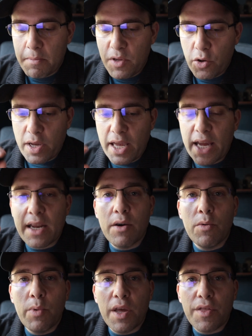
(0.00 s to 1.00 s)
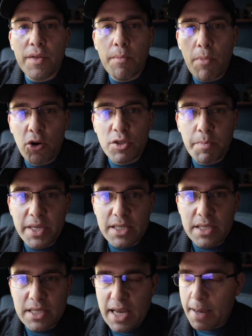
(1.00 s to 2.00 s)
you can get it with most
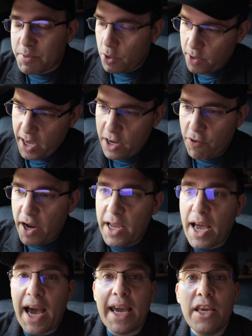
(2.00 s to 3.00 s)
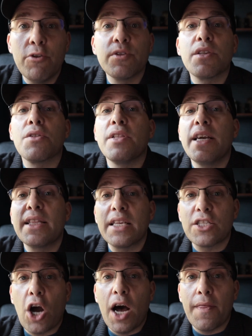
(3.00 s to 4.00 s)
business apps. Okay, great. I use the link
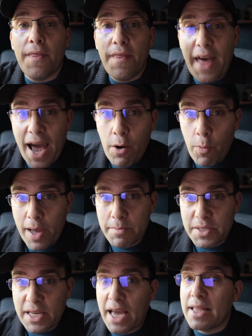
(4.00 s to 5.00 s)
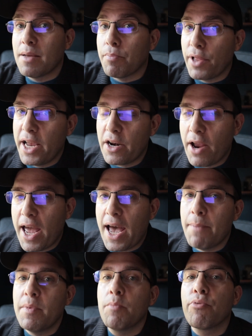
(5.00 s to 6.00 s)
that's on that website. The Planner
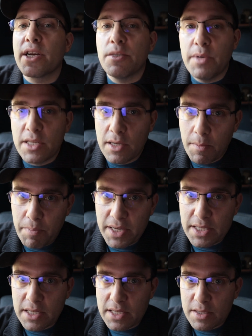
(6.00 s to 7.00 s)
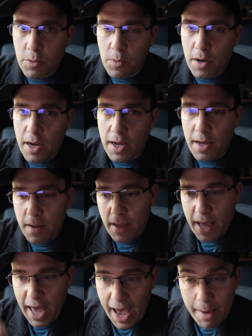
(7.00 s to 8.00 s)
app brings me to the business
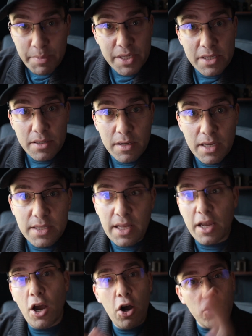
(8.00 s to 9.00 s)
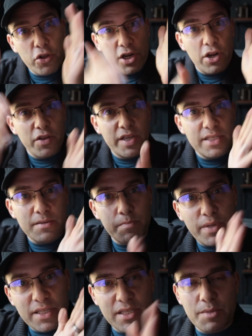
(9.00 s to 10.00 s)
apps. It's like, oh, look at all these
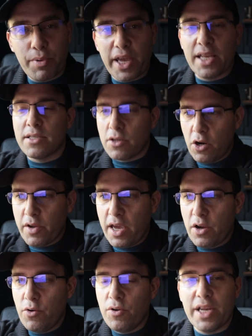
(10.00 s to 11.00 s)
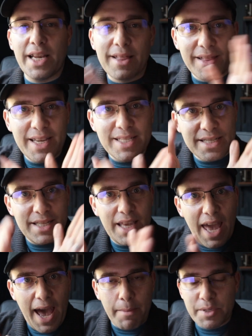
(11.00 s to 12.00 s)
business plans. Okay, cool. And it lists
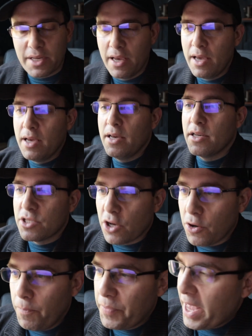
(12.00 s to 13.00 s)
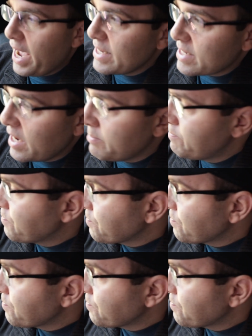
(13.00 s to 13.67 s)
the apps. So I said,